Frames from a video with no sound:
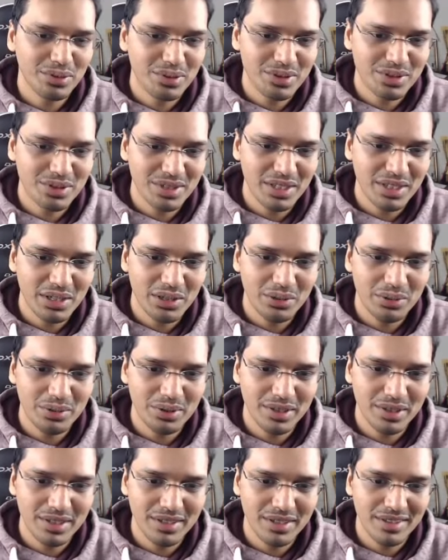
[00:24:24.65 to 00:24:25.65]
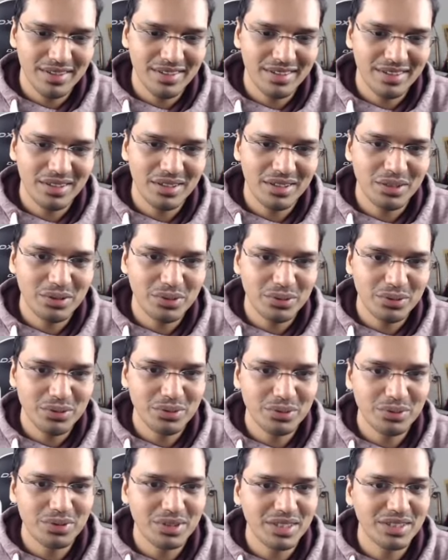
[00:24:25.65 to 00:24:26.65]
course now rook
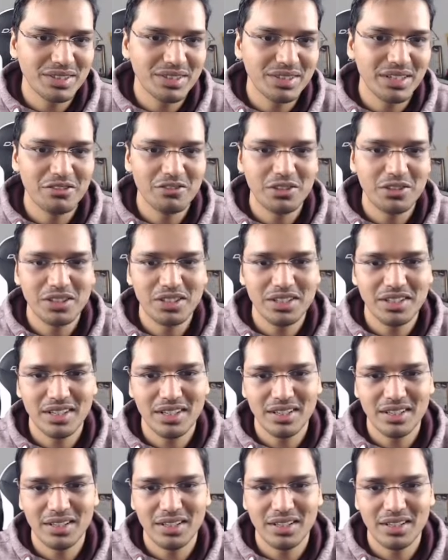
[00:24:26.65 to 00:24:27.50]
to d7,